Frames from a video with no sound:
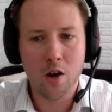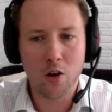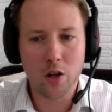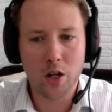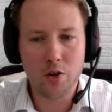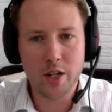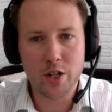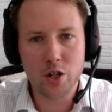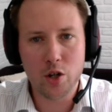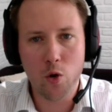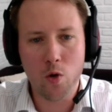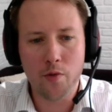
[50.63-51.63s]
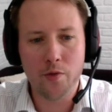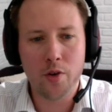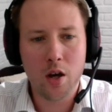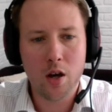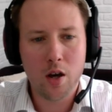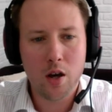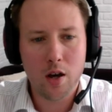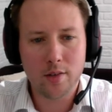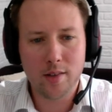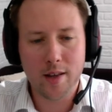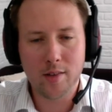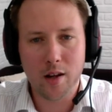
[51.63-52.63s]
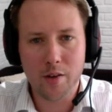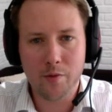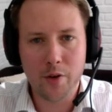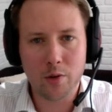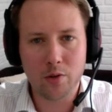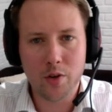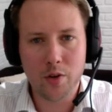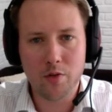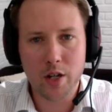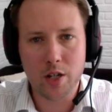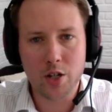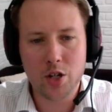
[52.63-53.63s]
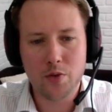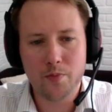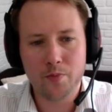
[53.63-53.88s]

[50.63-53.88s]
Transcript: on Karish North, a satellite field of Karish.